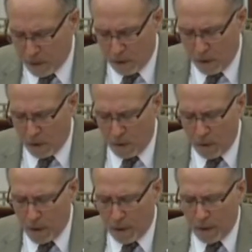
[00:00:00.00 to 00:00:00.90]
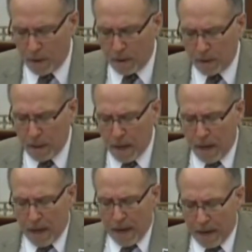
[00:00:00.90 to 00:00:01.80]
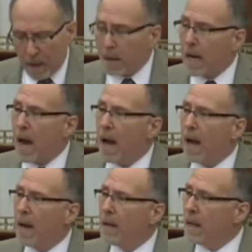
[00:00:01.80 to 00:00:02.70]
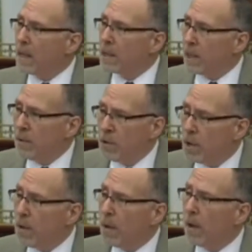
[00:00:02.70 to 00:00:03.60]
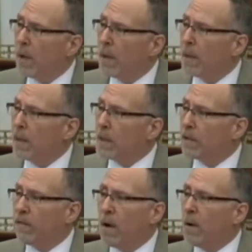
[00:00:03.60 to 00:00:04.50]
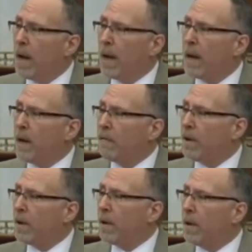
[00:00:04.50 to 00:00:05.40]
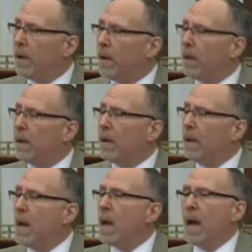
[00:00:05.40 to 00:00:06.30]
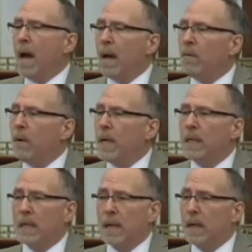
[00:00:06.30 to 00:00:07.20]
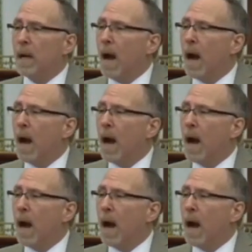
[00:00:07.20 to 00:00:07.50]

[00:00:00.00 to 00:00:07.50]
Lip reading: up the whole world, and their kindness endures forever. And we sing